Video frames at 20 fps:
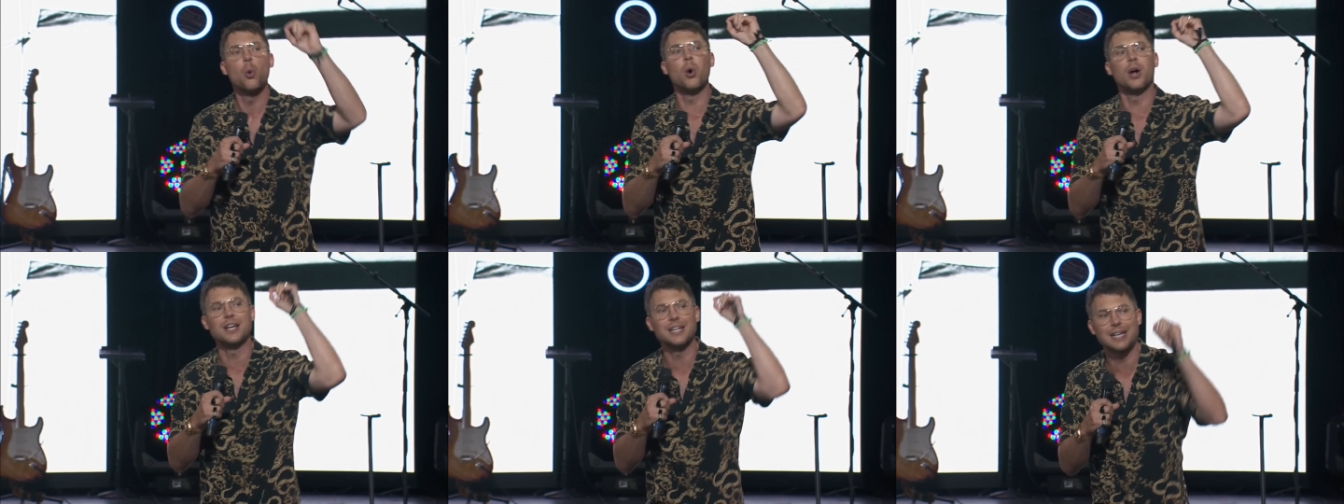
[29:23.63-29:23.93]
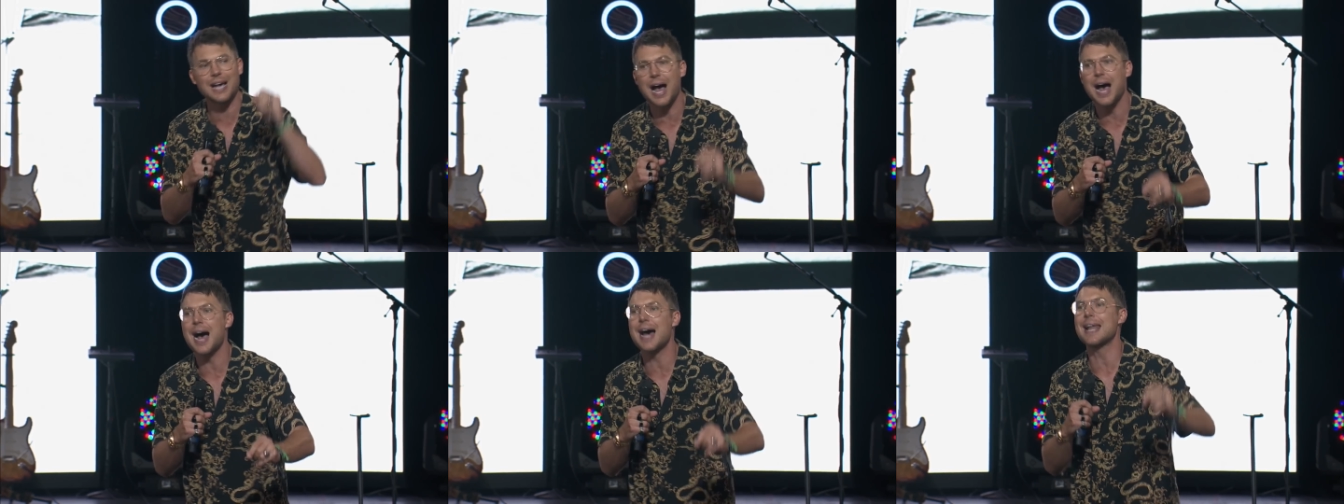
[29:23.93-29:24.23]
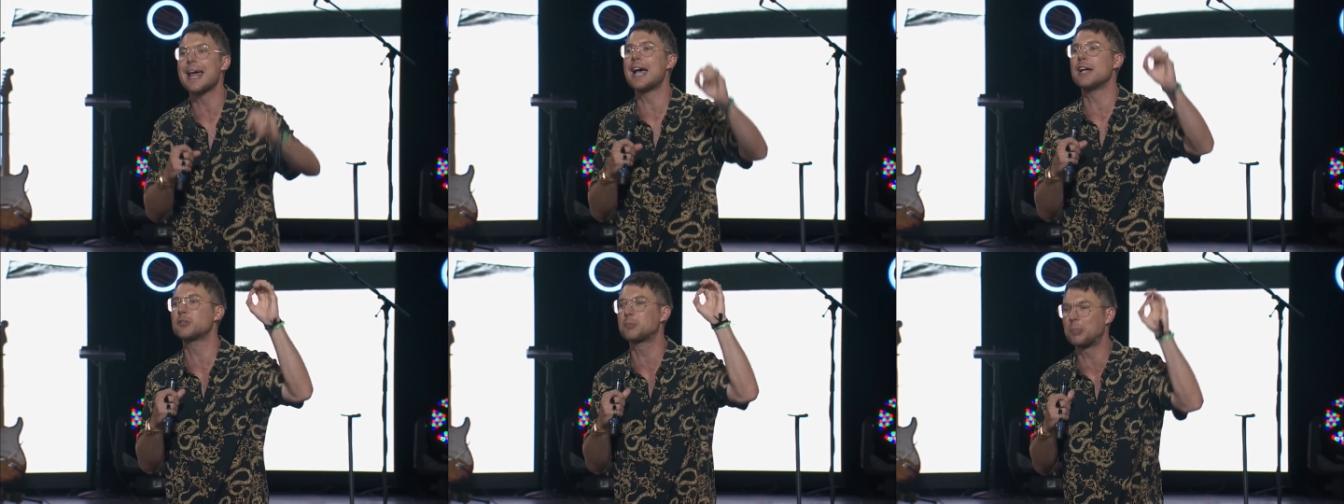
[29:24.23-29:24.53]
what
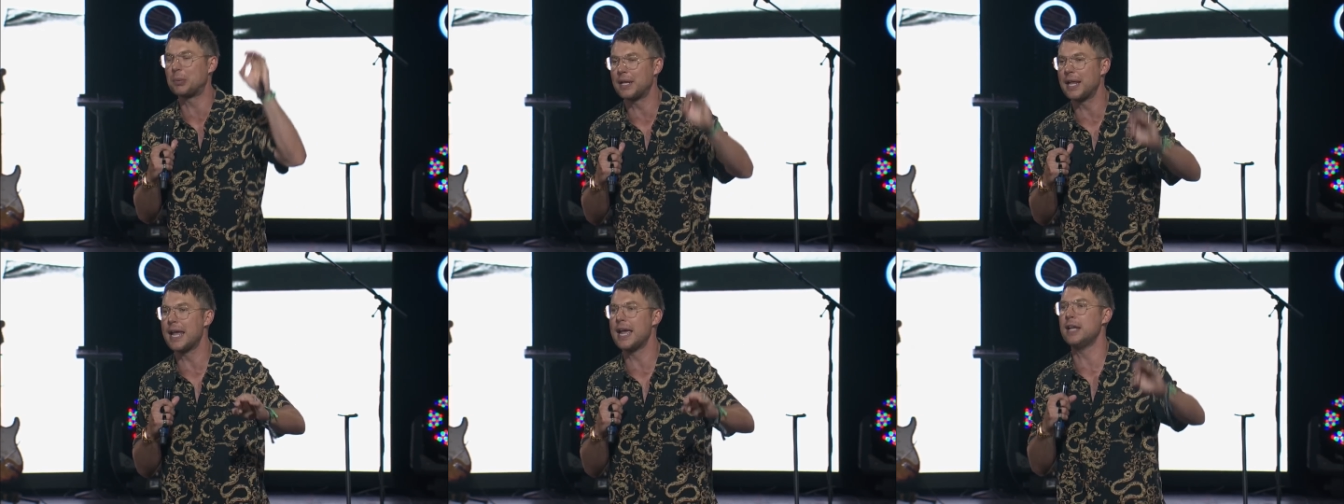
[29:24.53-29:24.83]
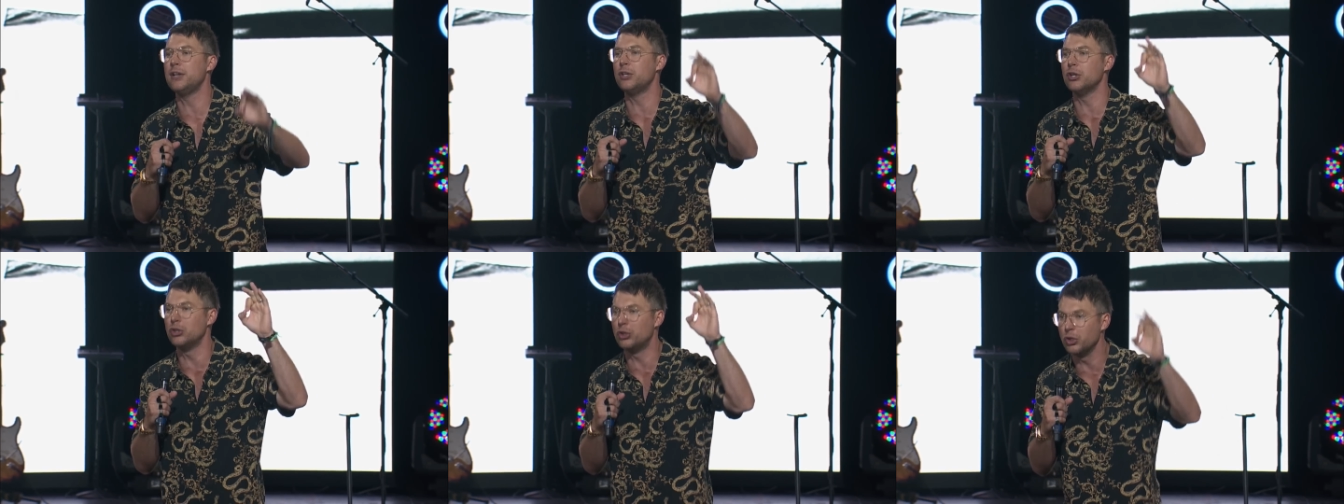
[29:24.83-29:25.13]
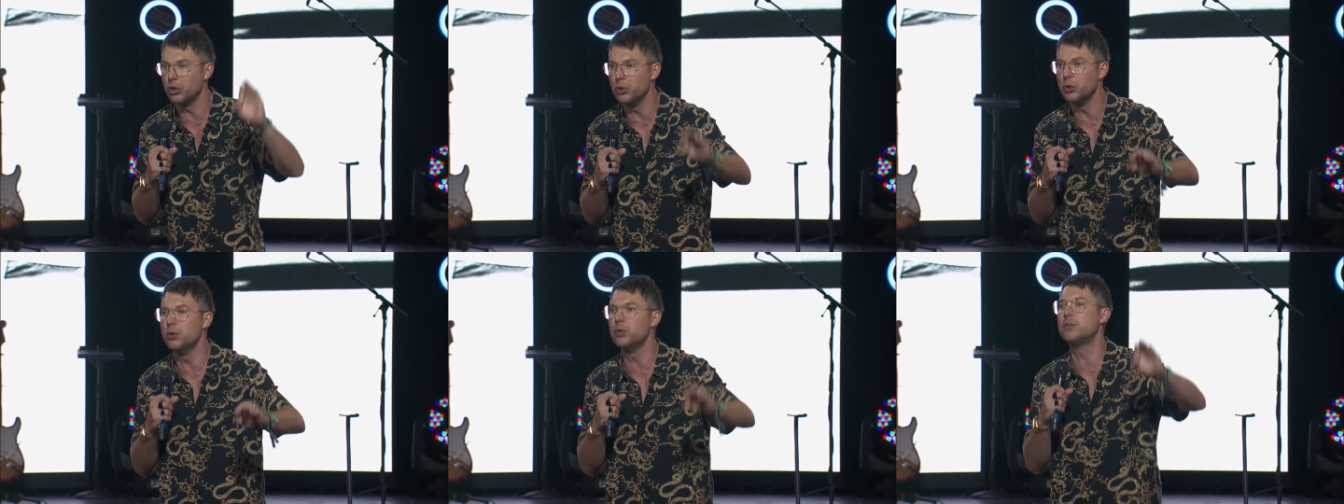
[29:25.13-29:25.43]
God has planned to
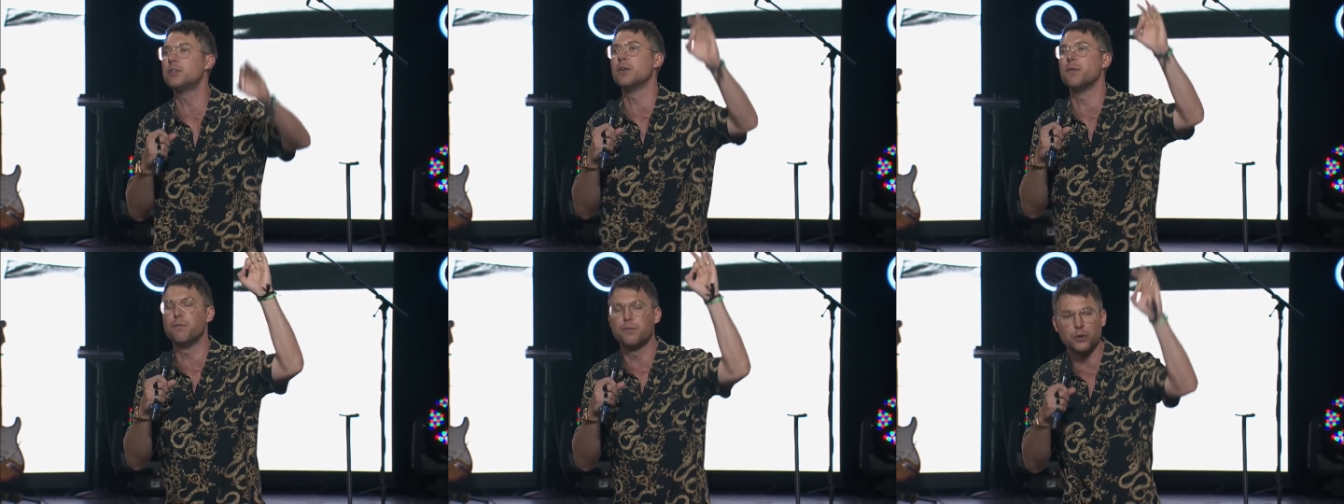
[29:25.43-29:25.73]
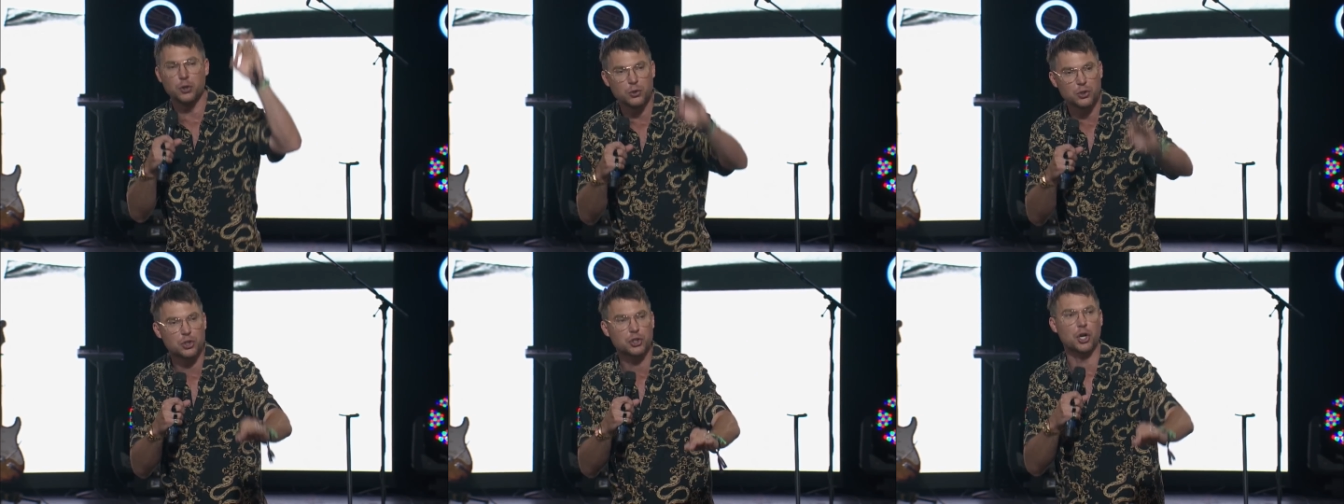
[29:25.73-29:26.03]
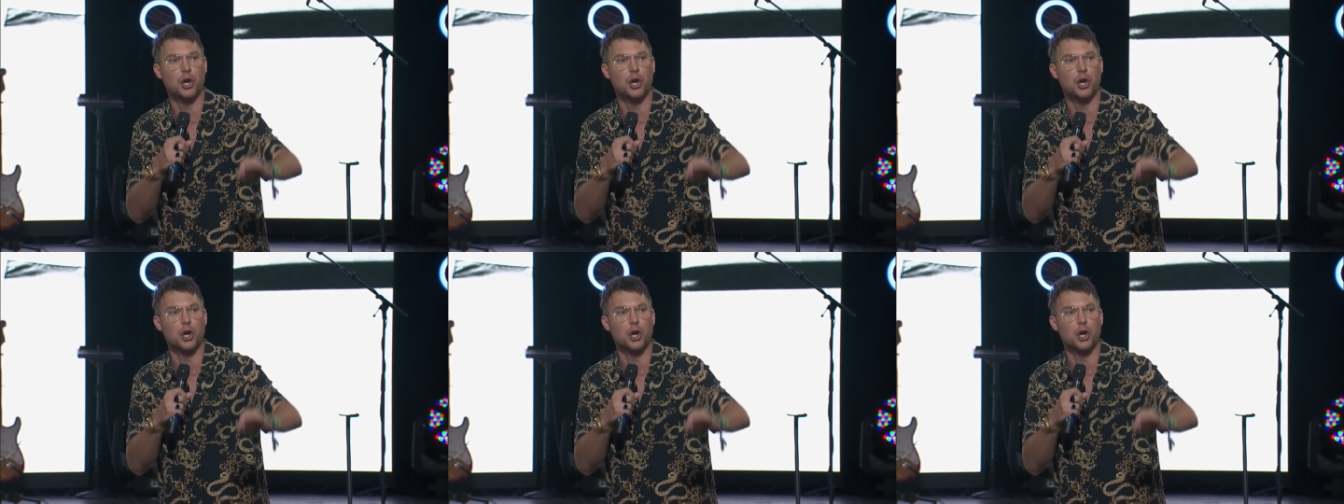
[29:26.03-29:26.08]
do to VOUS